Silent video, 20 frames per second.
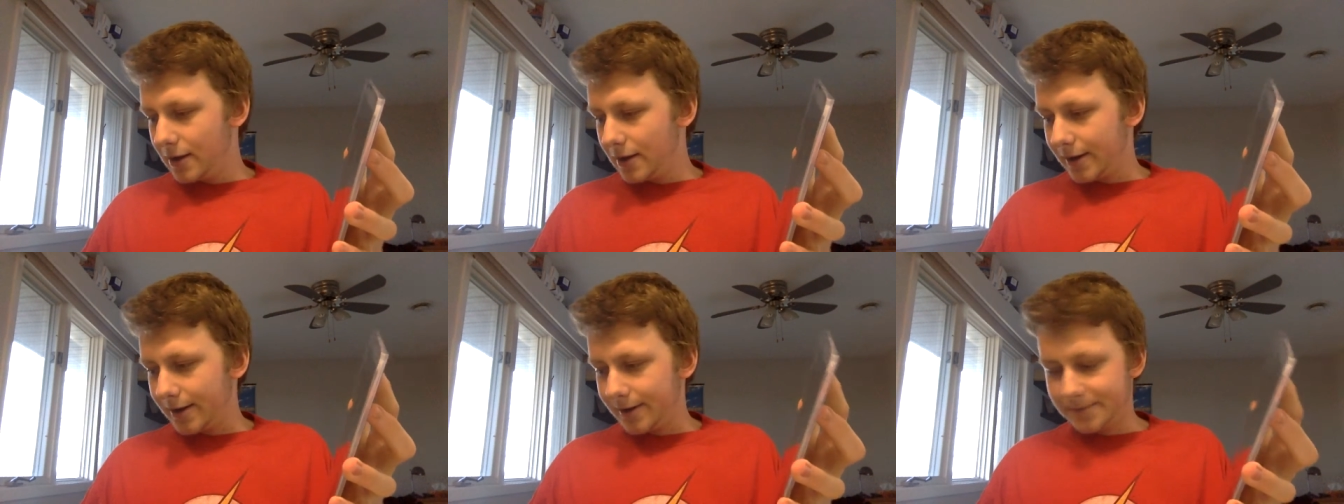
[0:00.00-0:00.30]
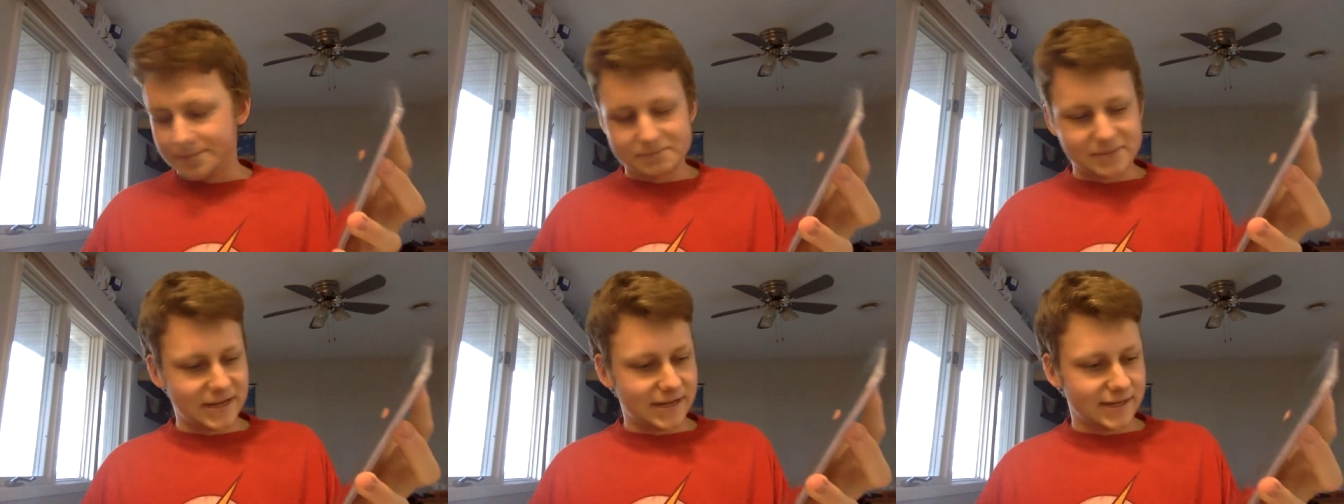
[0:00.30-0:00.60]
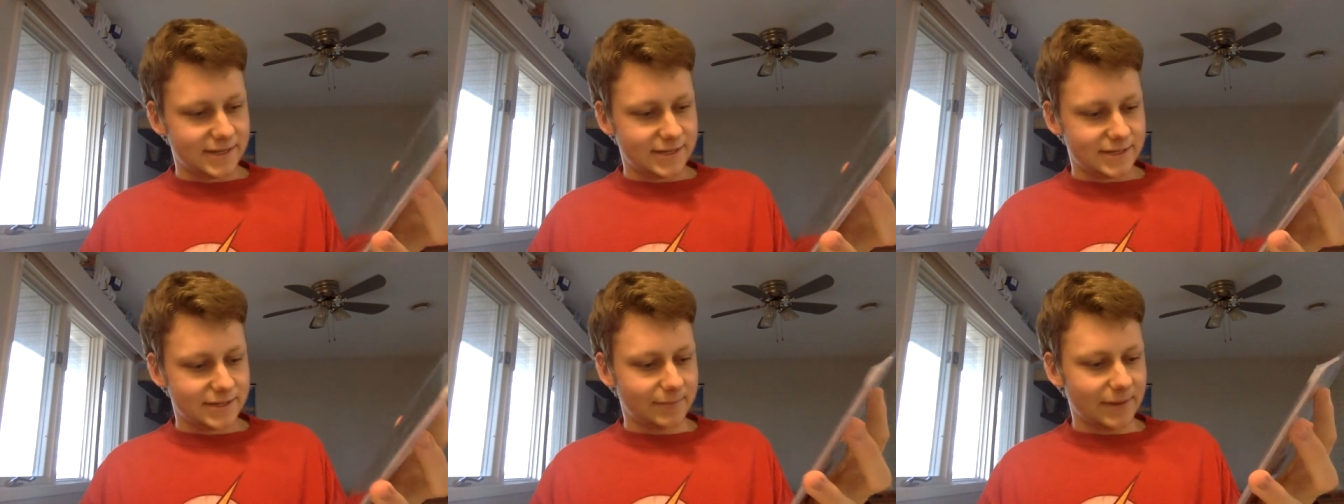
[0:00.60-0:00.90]
Um,
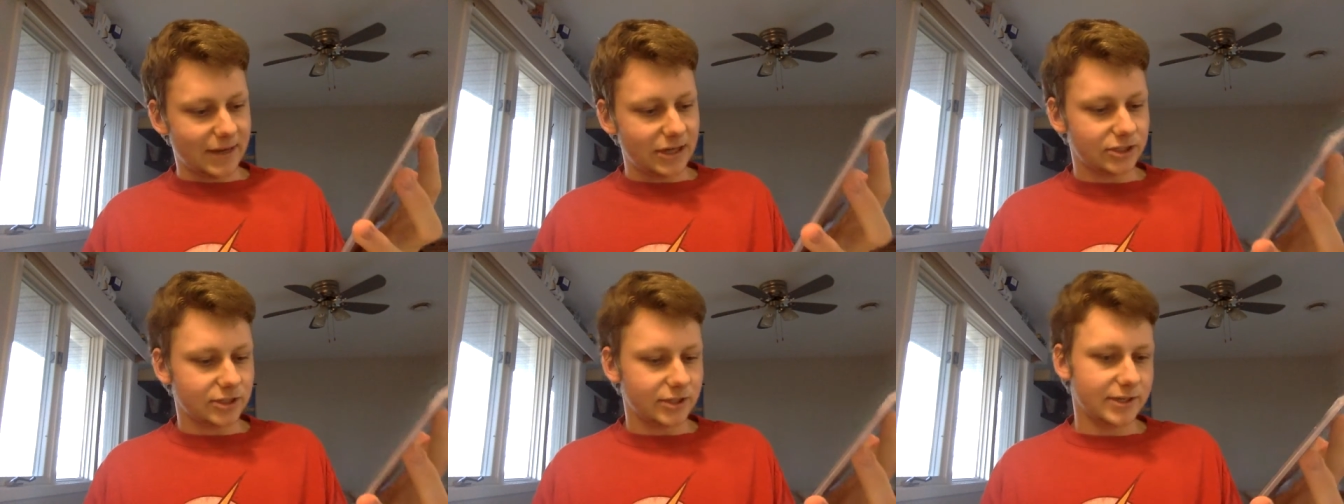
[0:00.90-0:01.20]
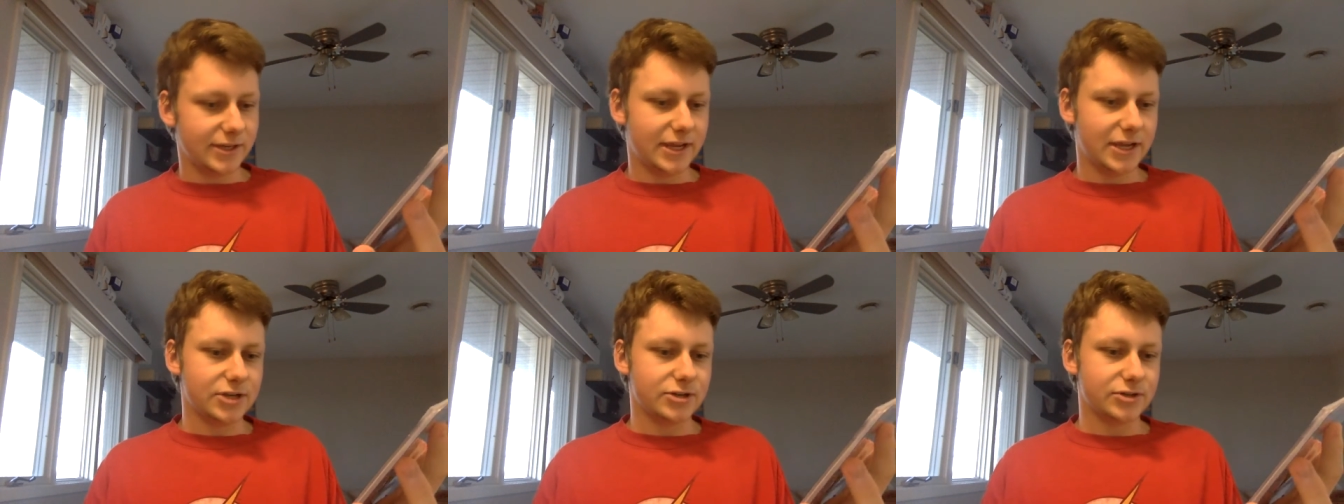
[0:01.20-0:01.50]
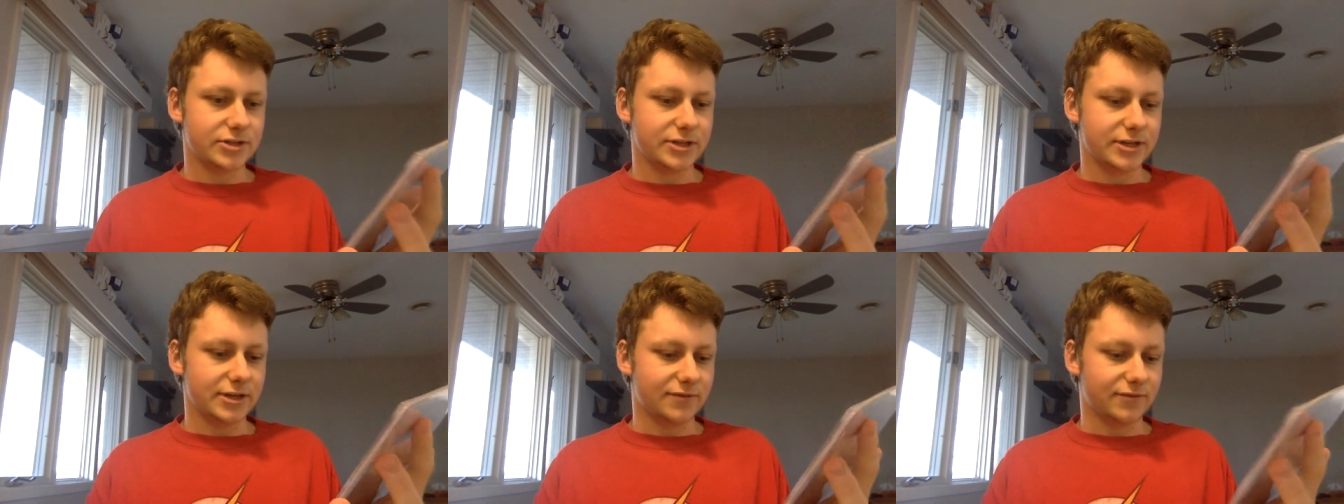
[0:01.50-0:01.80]
and I'm actually
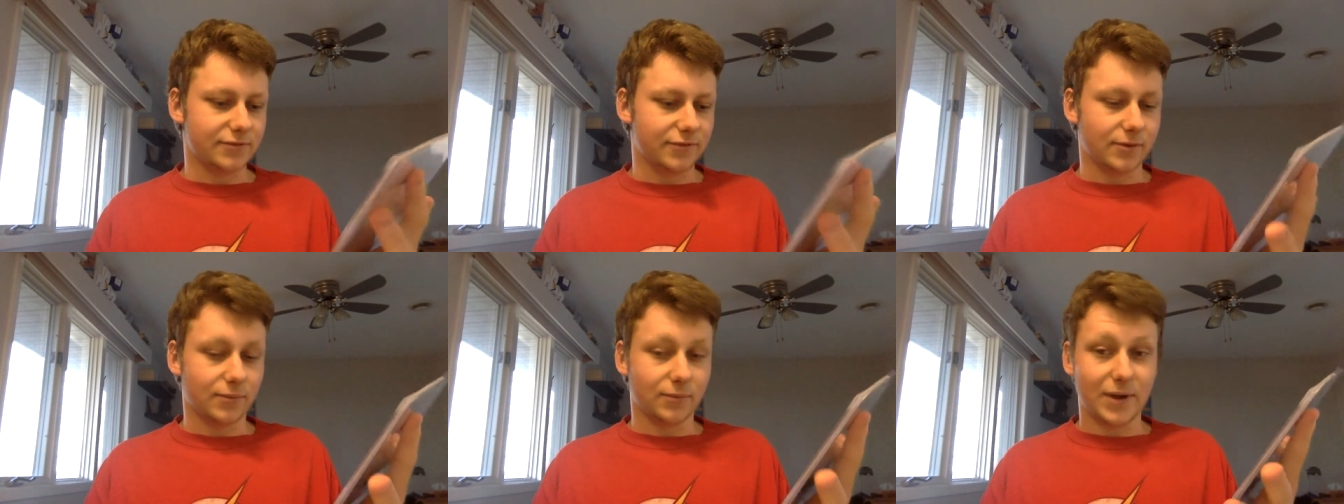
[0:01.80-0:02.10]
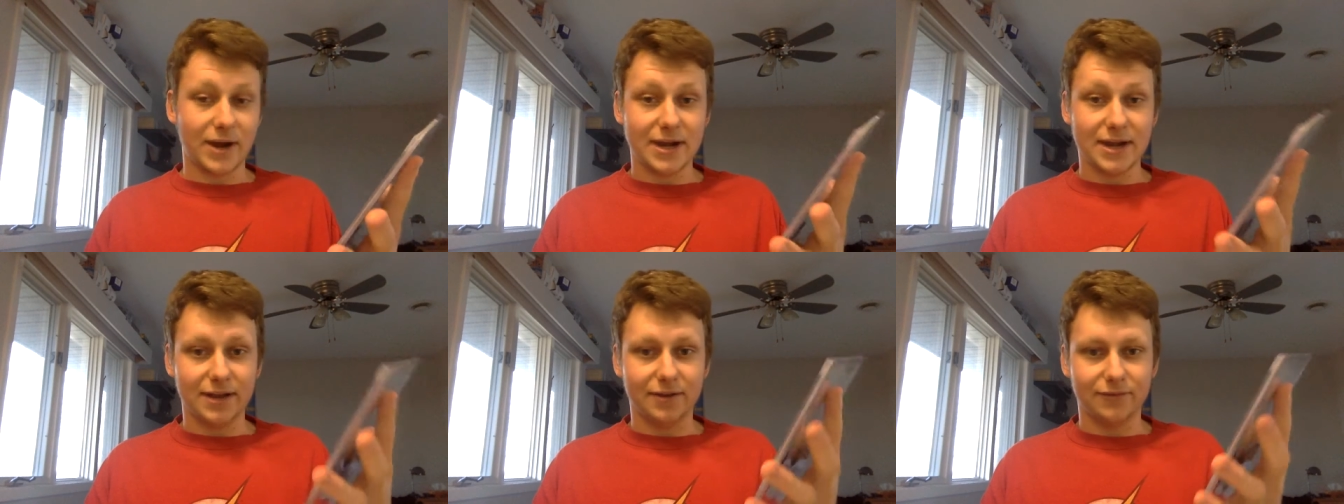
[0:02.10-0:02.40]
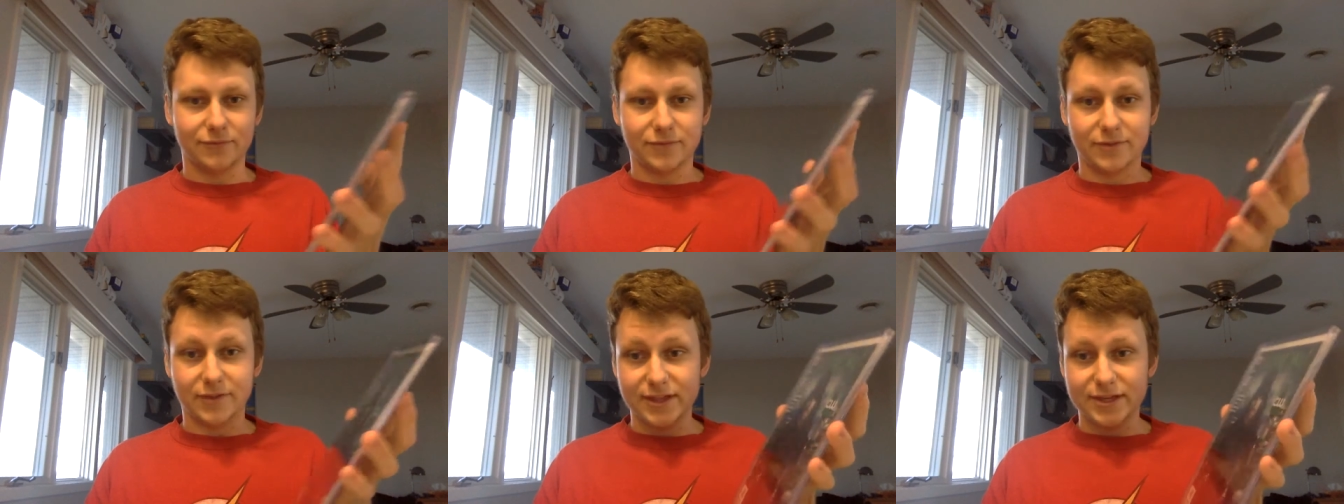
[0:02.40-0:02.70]
interested for
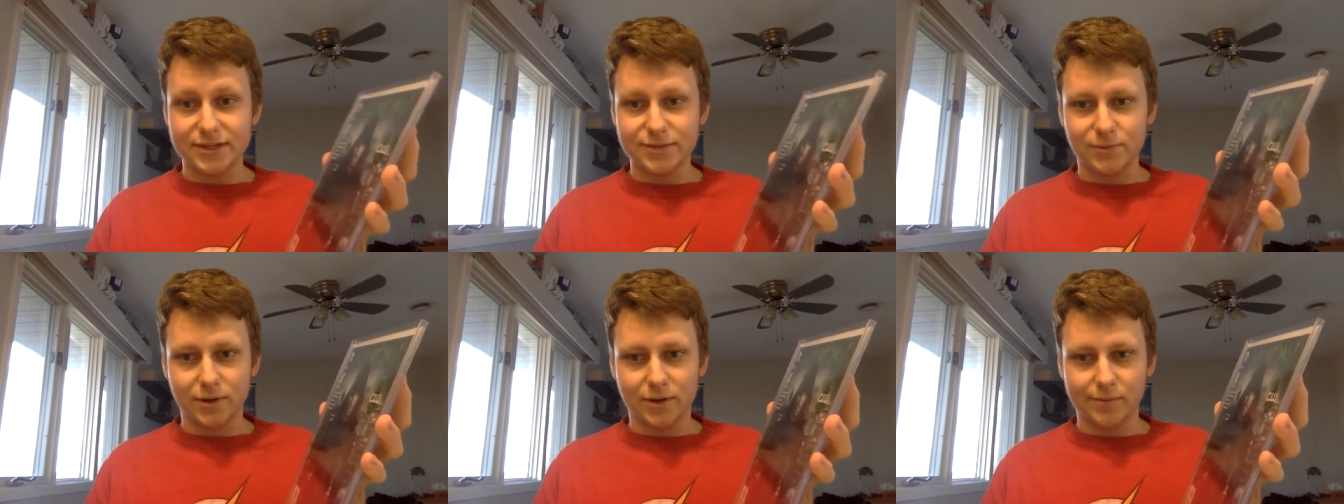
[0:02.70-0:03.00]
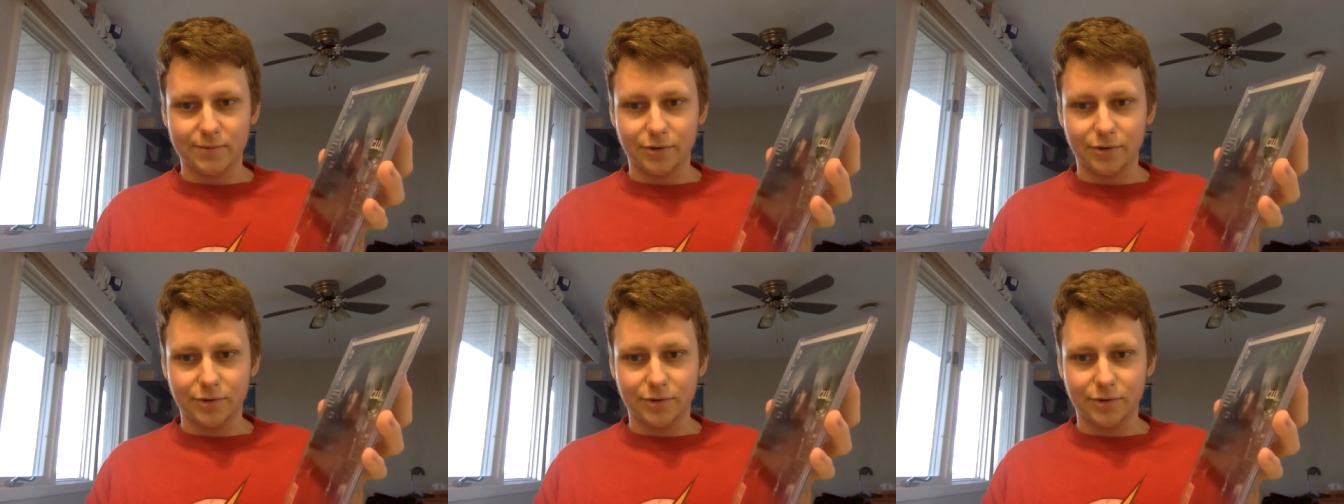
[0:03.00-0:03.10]
waiting for this one.